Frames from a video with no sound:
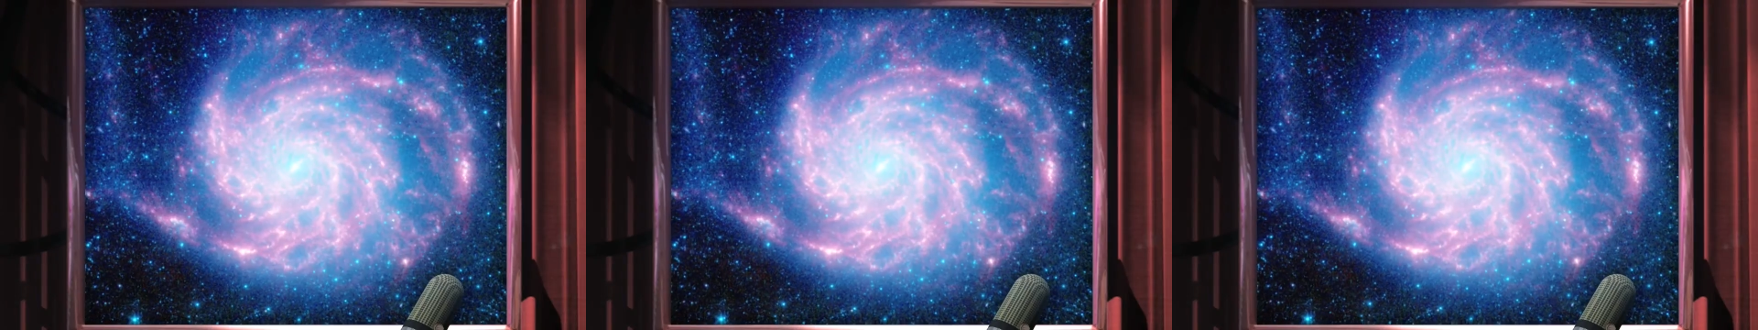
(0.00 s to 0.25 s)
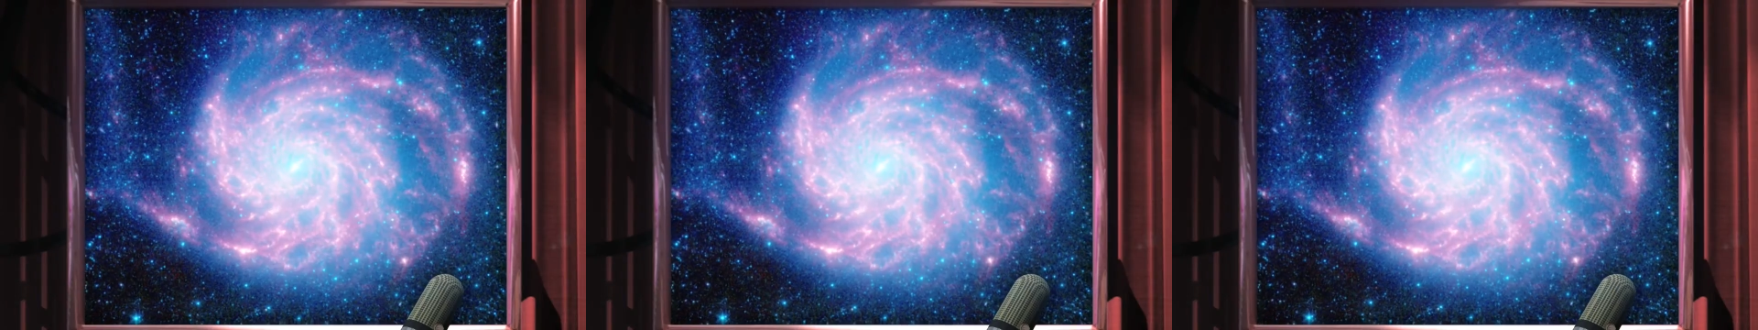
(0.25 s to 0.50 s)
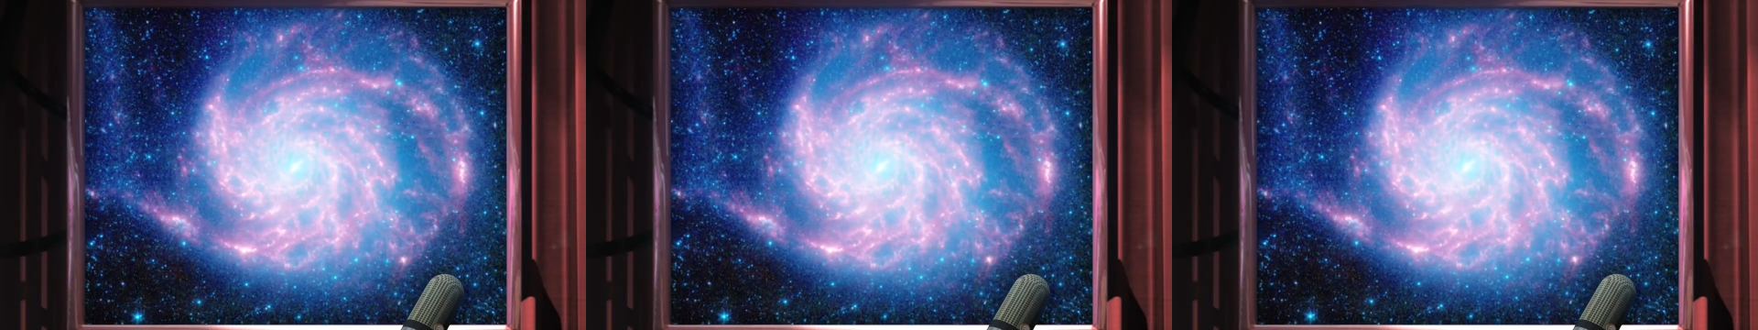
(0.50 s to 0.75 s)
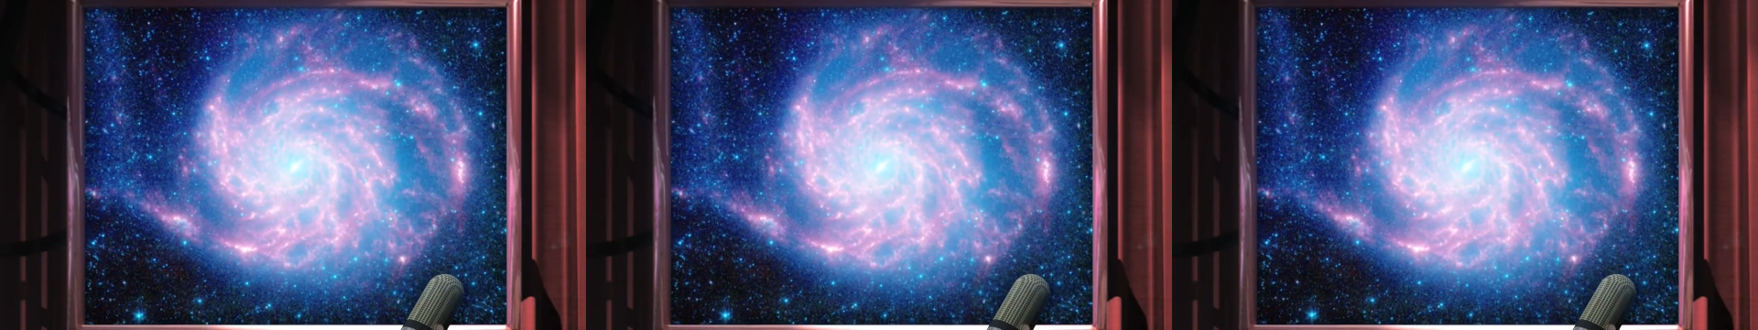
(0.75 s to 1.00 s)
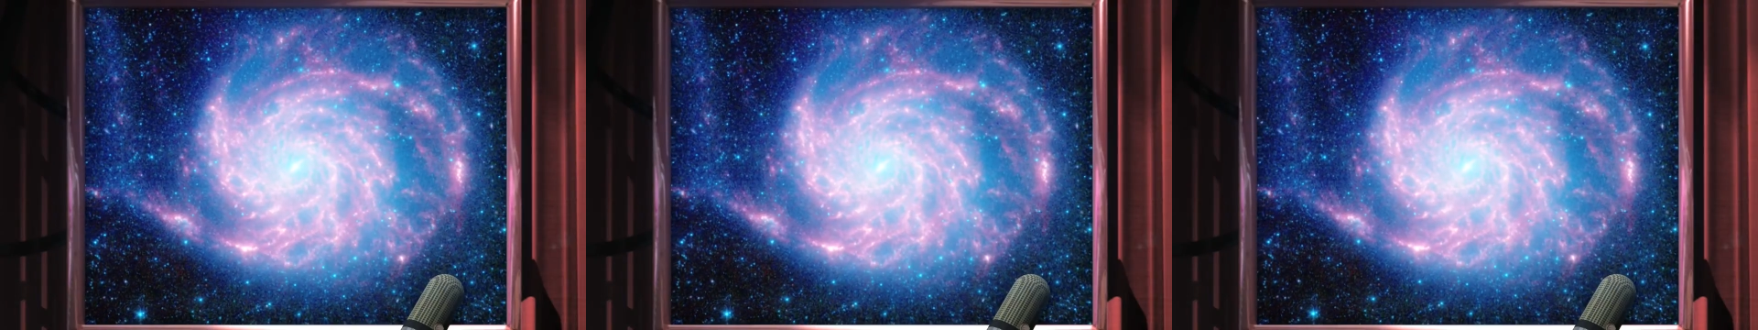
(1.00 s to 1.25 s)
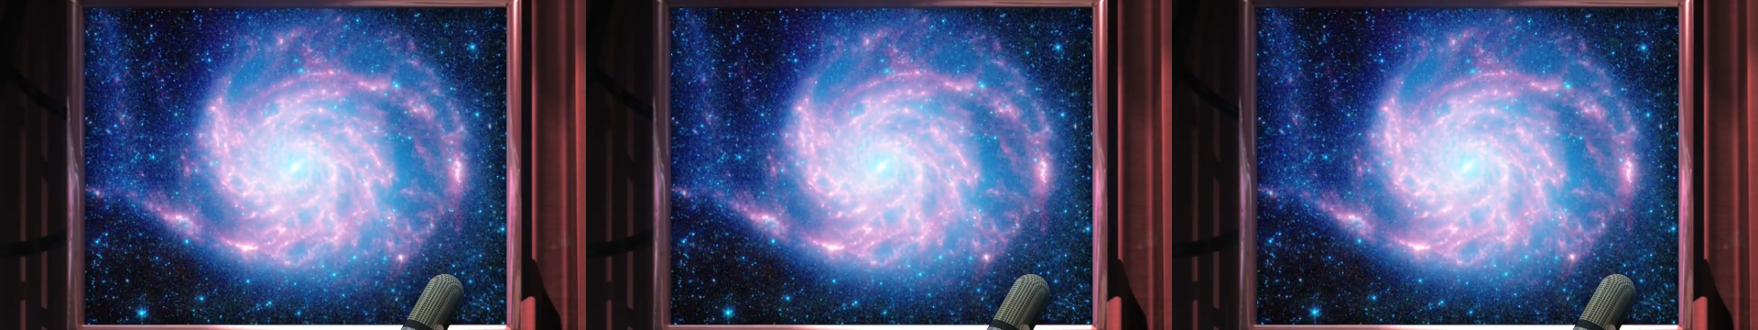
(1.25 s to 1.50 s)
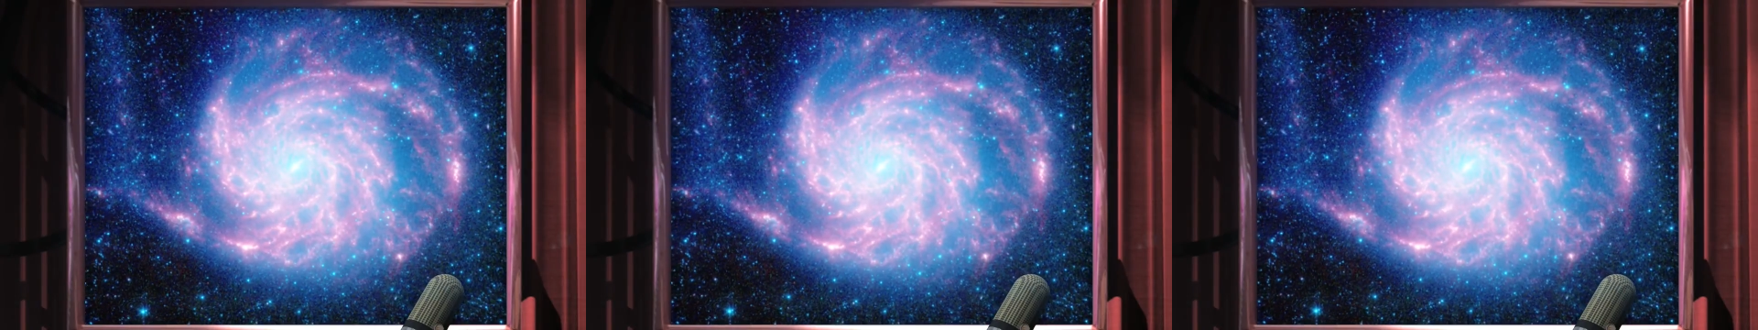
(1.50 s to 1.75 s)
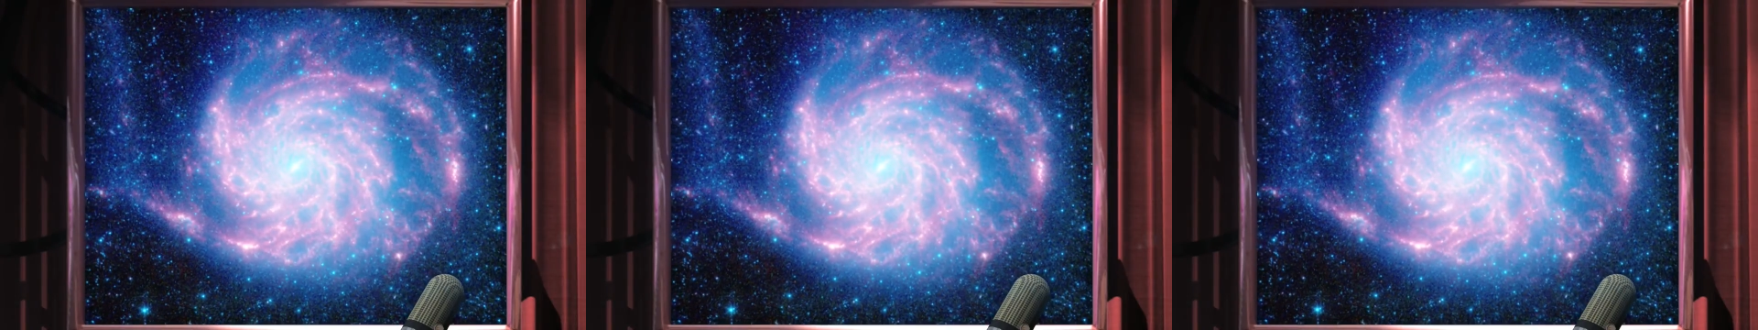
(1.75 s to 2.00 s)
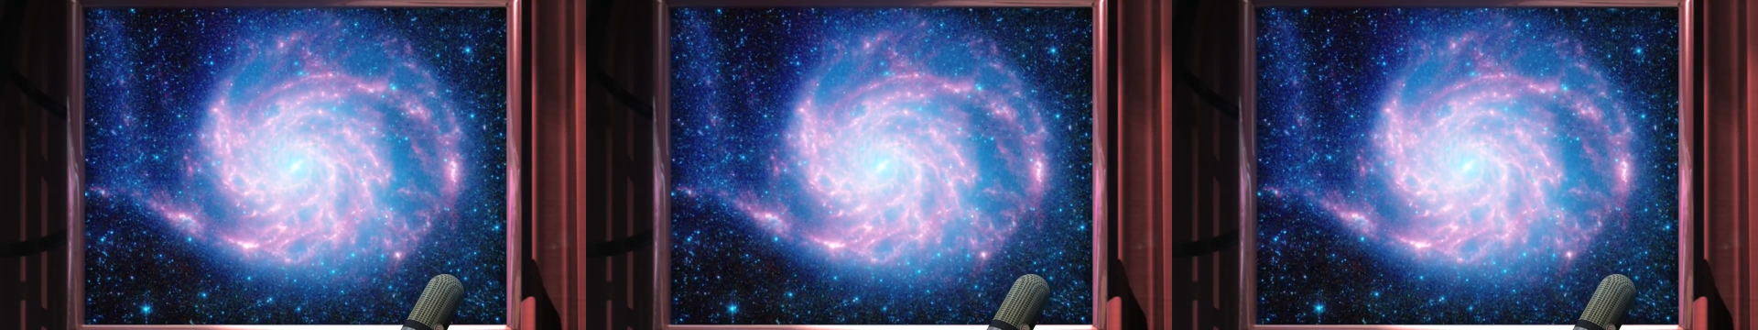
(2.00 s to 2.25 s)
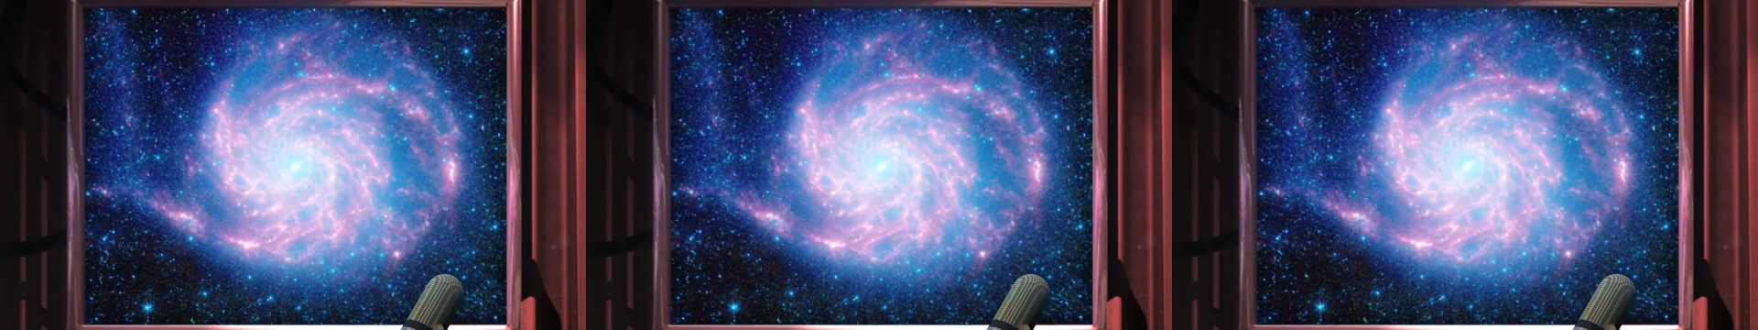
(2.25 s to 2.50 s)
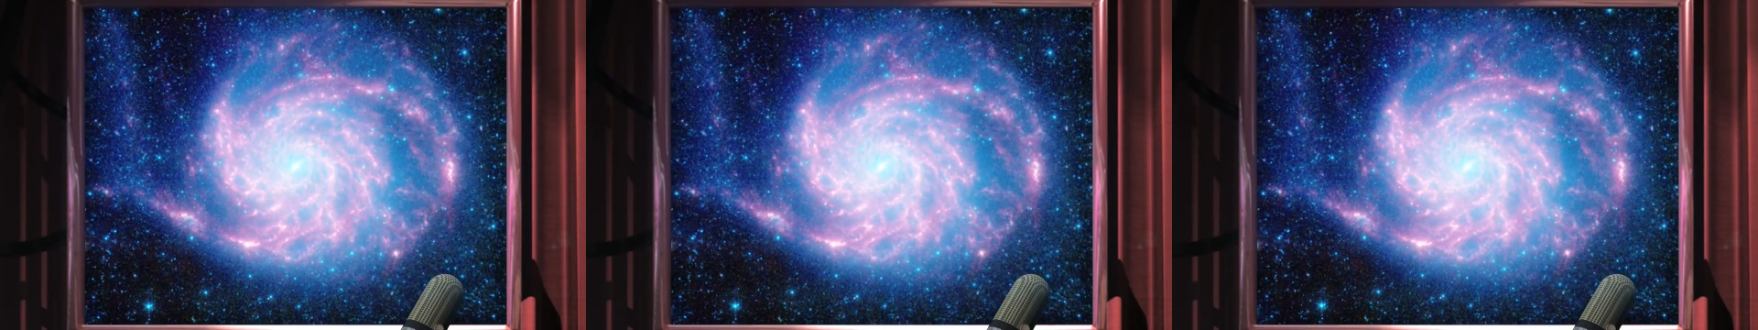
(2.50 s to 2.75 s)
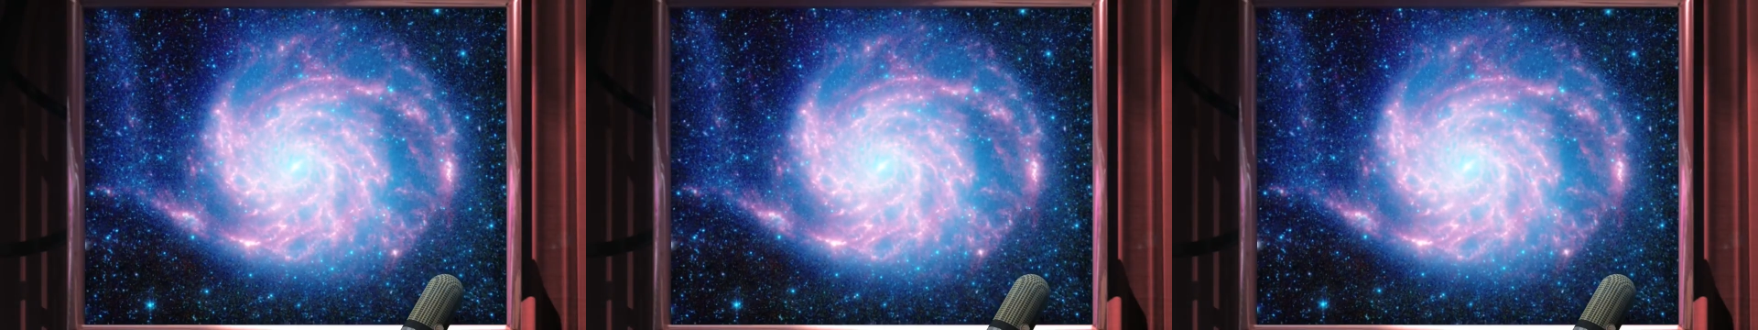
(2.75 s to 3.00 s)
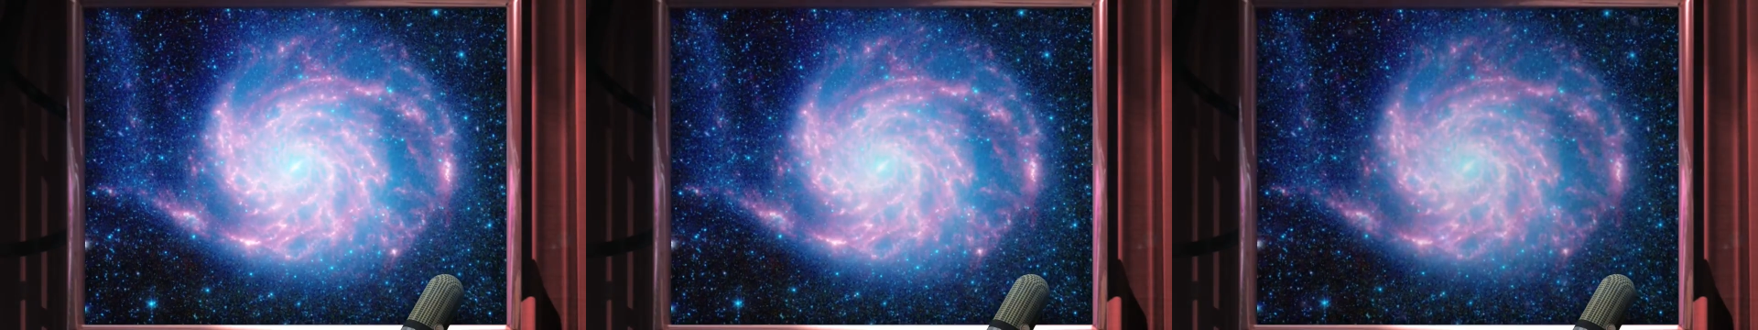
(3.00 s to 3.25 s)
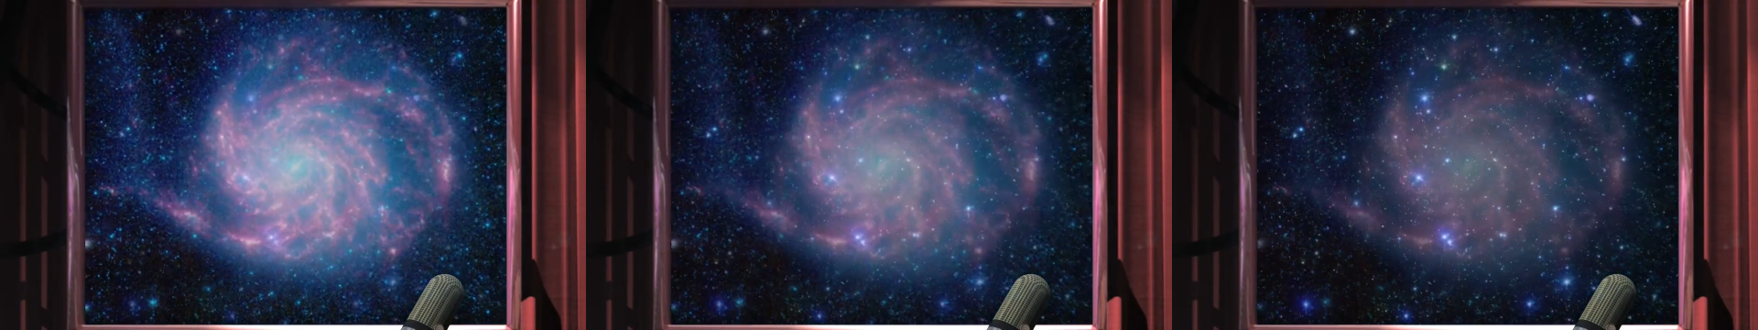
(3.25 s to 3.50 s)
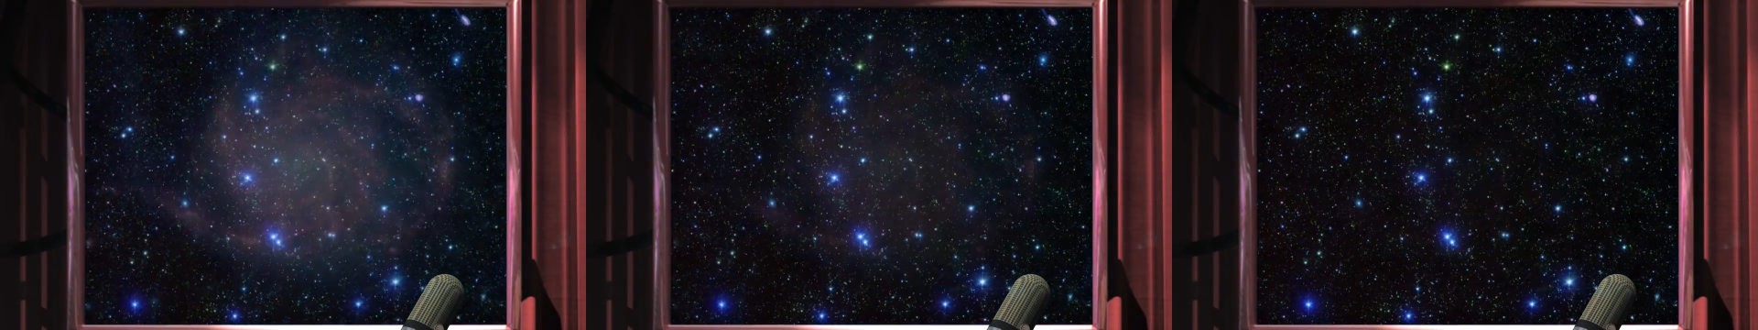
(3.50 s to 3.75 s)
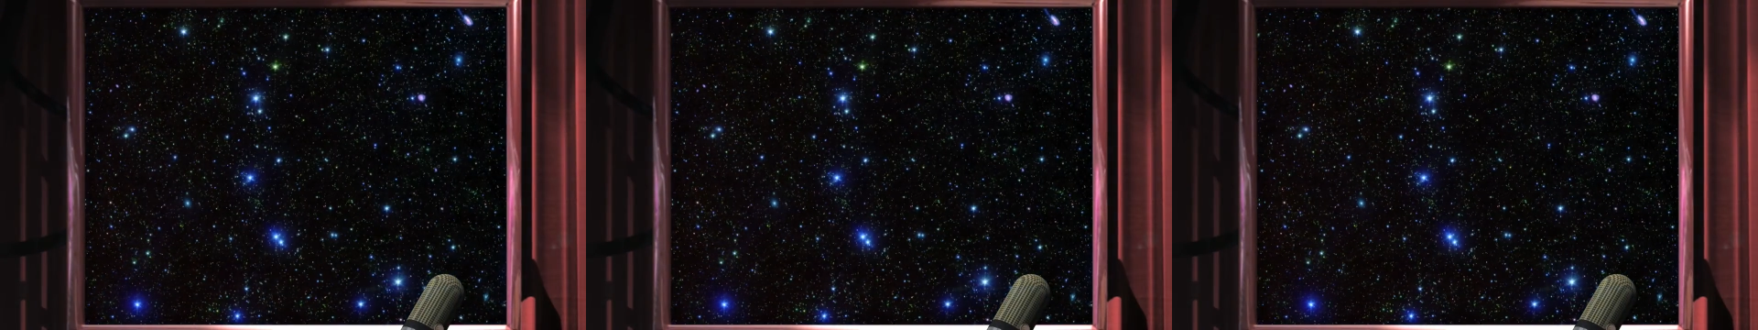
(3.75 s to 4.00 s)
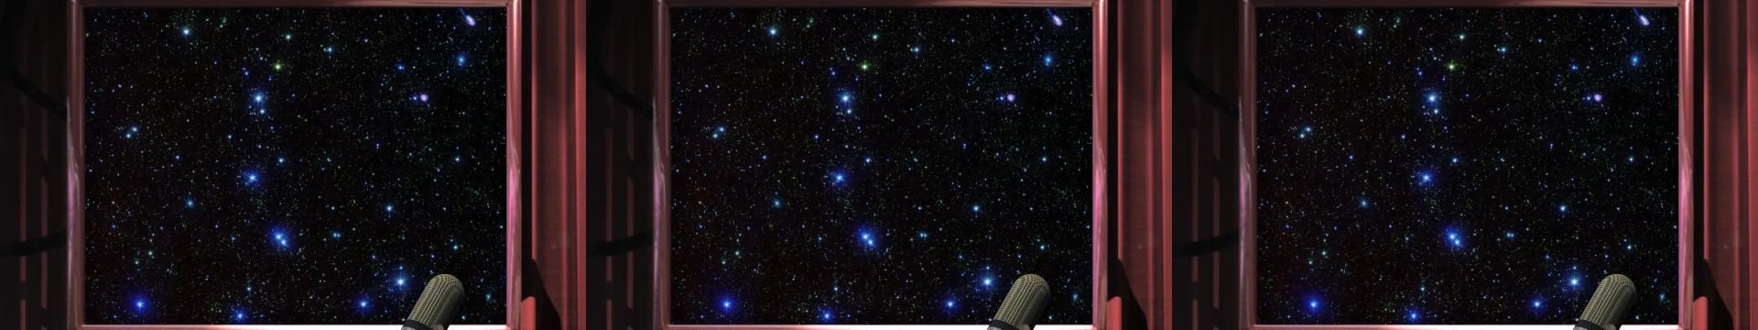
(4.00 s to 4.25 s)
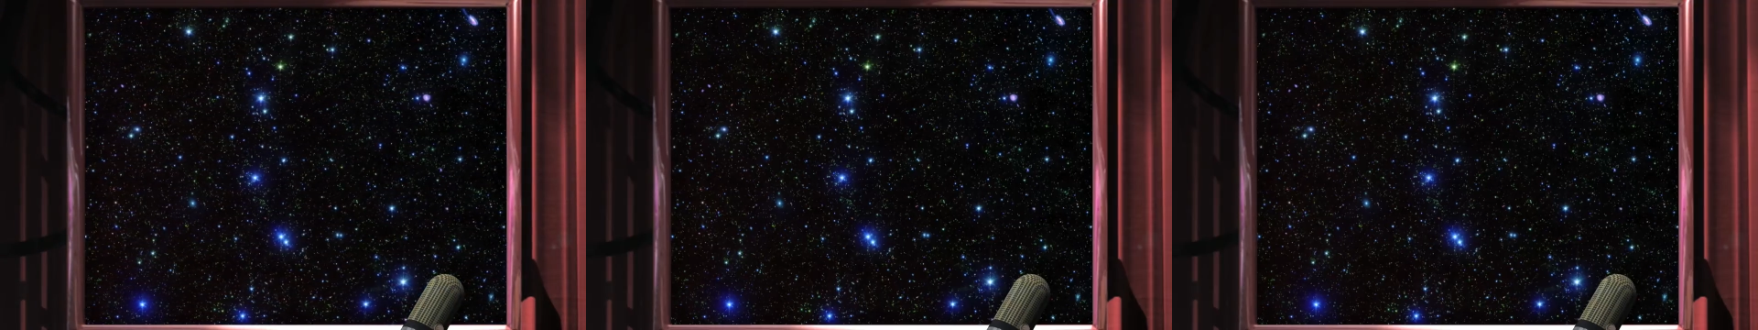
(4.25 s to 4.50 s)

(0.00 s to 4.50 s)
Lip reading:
(no speaker visible)